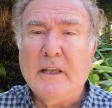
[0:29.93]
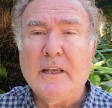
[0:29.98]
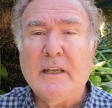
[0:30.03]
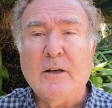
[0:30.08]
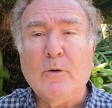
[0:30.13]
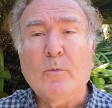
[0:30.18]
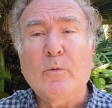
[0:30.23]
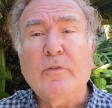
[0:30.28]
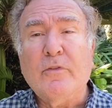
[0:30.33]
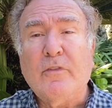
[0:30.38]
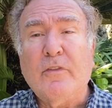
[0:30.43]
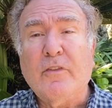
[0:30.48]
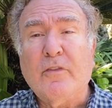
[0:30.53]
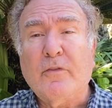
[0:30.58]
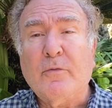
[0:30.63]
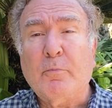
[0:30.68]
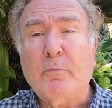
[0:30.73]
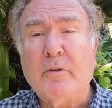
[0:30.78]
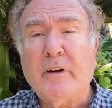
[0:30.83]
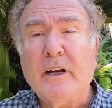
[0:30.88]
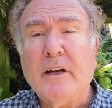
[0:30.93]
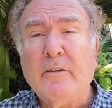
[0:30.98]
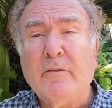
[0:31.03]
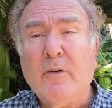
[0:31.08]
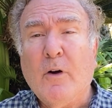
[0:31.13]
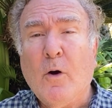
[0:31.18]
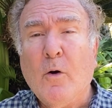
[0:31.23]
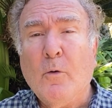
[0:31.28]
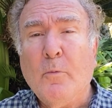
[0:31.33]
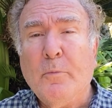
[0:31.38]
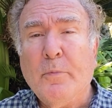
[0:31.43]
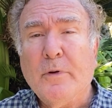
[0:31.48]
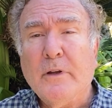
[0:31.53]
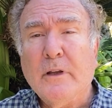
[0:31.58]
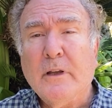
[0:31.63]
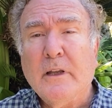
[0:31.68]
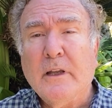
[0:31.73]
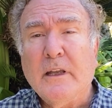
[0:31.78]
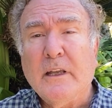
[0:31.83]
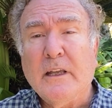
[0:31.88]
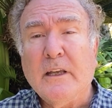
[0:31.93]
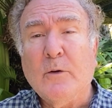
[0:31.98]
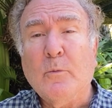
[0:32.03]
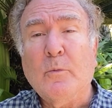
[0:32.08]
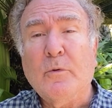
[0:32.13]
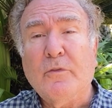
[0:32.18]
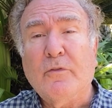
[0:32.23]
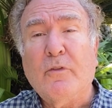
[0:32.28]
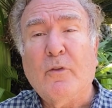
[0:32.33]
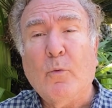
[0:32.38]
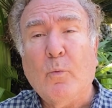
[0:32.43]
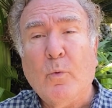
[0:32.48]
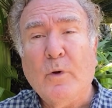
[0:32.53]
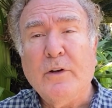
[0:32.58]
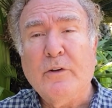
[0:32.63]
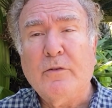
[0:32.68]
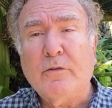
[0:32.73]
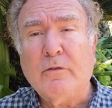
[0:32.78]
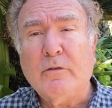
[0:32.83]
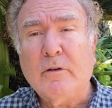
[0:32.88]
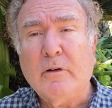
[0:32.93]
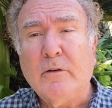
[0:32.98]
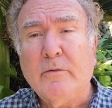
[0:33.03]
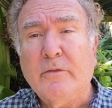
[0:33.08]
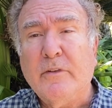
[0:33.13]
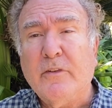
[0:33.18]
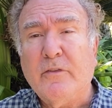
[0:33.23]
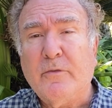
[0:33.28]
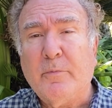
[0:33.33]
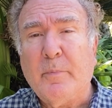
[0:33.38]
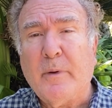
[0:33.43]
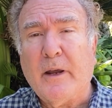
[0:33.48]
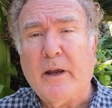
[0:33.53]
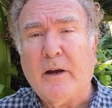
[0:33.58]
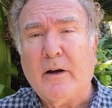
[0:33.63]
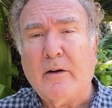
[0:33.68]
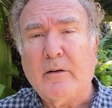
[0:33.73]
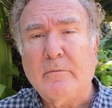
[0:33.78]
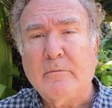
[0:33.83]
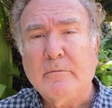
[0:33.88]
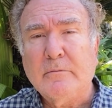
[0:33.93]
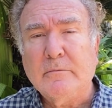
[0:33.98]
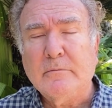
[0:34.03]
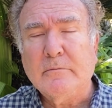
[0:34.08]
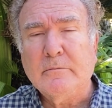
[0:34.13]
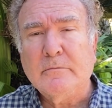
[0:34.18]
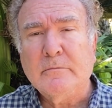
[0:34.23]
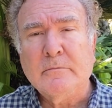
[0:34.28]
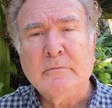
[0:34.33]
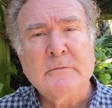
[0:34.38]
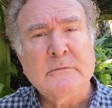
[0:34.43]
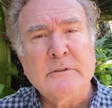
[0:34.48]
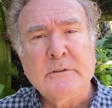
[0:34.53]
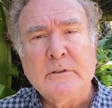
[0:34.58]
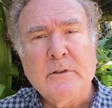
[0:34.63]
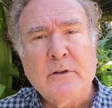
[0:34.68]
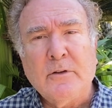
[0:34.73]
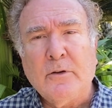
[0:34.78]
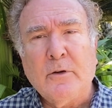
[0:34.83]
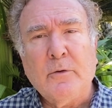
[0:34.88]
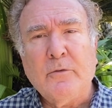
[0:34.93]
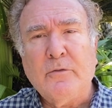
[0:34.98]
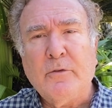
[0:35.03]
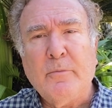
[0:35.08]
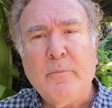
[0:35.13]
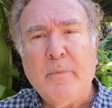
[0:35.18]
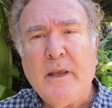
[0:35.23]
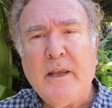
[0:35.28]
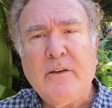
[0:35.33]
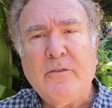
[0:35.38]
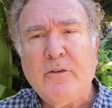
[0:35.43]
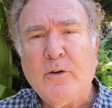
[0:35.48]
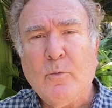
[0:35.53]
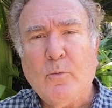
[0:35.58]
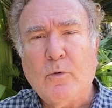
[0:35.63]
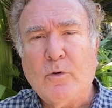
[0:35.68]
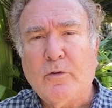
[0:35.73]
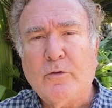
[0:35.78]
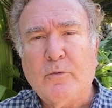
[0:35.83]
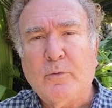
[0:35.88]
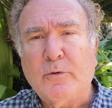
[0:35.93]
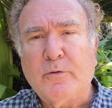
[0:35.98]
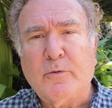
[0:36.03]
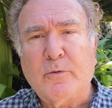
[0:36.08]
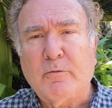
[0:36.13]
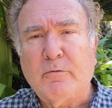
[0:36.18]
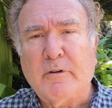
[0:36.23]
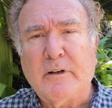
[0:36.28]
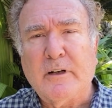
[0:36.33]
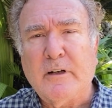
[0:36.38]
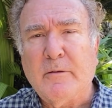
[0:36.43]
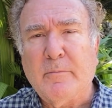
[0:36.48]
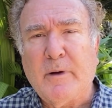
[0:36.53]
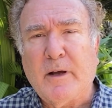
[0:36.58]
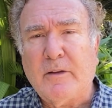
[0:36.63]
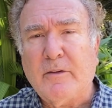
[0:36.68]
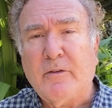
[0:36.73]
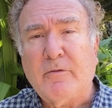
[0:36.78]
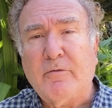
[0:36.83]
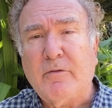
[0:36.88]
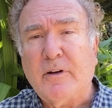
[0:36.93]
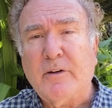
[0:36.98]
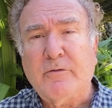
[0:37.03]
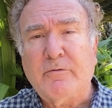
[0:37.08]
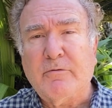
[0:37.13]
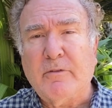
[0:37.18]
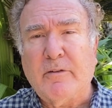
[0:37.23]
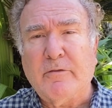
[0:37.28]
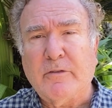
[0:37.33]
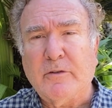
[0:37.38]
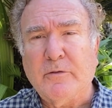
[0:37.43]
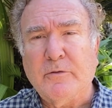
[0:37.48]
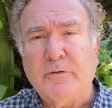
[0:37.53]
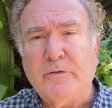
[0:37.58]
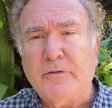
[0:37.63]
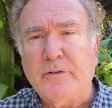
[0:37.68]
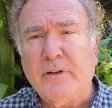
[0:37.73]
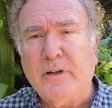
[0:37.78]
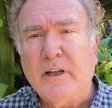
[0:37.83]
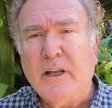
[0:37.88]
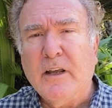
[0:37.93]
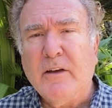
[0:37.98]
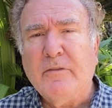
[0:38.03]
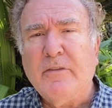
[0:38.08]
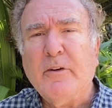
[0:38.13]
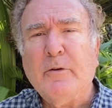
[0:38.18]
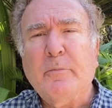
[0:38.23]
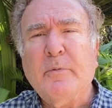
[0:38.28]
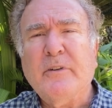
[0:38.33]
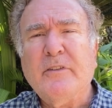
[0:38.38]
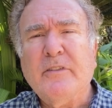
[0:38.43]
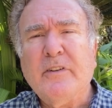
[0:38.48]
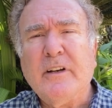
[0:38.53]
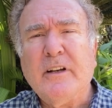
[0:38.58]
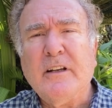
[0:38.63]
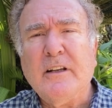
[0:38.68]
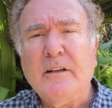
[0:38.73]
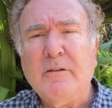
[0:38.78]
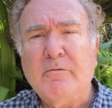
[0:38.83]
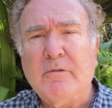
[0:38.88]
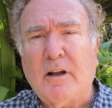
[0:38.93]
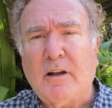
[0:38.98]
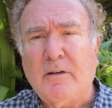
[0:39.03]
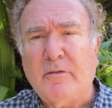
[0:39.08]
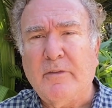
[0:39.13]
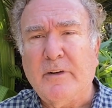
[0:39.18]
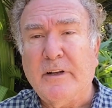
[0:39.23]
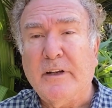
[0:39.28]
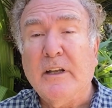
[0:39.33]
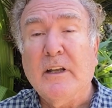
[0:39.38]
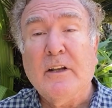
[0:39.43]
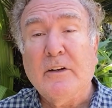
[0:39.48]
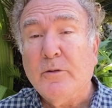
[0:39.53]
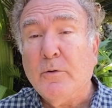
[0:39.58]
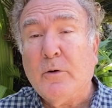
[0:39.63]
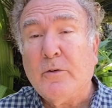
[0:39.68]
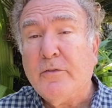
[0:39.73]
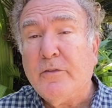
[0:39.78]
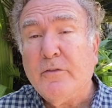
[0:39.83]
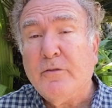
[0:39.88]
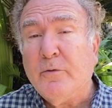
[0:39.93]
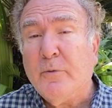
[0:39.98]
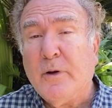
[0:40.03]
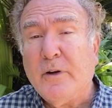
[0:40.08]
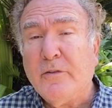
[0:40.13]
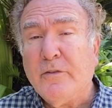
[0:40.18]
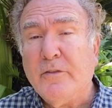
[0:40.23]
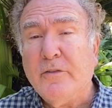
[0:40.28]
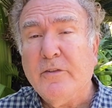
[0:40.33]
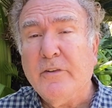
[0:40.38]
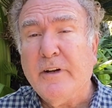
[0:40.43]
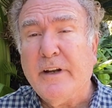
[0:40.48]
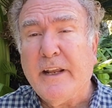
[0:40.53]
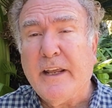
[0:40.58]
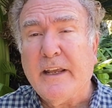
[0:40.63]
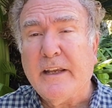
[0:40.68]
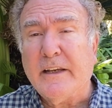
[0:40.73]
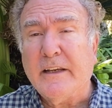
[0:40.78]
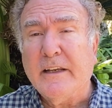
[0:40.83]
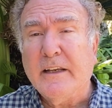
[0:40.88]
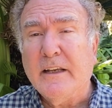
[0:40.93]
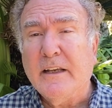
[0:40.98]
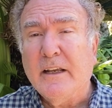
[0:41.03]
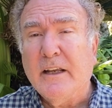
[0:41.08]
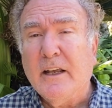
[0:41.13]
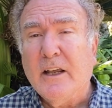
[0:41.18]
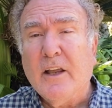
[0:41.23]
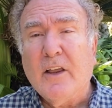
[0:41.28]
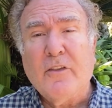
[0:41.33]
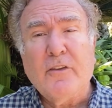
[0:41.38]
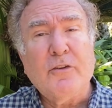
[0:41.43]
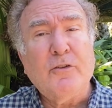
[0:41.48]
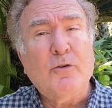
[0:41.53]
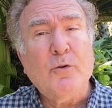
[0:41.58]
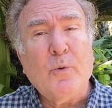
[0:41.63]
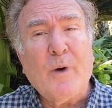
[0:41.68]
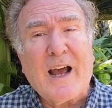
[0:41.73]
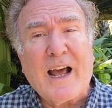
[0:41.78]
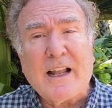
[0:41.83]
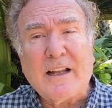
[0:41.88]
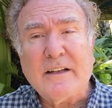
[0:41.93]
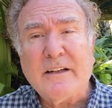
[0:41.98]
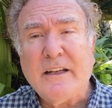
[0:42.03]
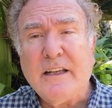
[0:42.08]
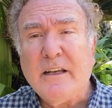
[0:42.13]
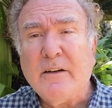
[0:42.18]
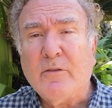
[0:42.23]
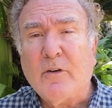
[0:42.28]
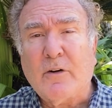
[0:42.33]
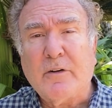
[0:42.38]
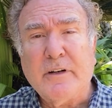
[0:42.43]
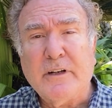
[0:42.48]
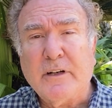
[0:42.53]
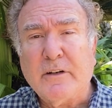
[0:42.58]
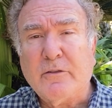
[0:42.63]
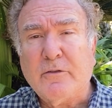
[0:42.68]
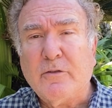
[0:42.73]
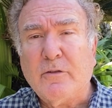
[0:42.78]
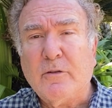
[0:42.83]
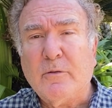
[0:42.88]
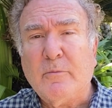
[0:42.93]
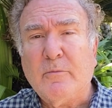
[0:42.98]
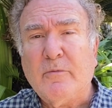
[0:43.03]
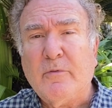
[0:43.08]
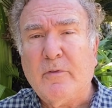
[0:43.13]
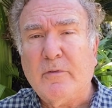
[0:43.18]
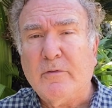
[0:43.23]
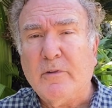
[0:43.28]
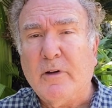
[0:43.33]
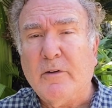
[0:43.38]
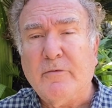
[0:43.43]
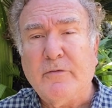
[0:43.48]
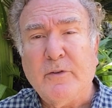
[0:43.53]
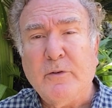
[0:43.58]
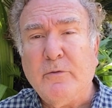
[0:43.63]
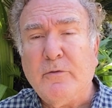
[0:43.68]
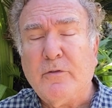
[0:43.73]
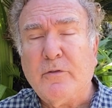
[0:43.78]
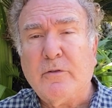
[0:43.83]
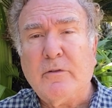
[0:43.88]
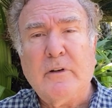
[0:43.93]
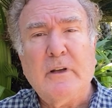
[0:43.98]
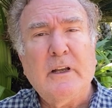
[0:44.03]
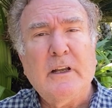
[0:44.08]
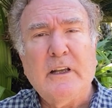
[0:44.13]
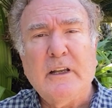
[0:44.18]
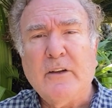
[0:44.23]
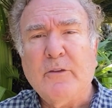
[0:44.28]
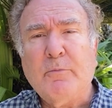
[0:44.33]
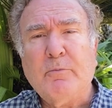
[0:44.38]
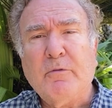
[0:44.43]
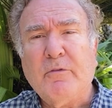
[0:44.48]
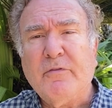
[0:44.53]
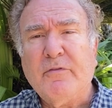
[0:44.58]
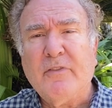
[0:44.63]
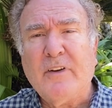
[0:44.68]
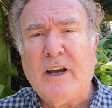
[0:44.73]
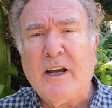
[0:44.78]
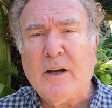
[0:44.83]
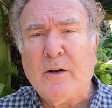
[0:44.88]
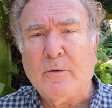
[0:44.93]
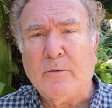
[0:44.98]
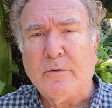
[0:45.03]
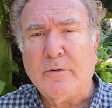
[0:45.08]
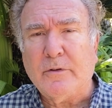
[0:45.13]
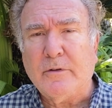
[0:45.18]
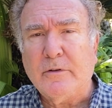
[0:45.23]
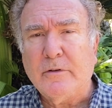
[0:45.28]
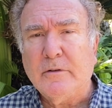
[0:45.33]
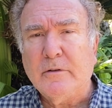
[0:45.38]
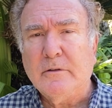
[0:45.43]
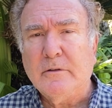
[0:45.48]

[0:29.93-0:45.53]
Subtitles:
It was the spring of hope, it was the winter of despair. Those amazing words which were written about the French Revolution feel particularly relevant to our situation today. The duality of our near-term future is profound.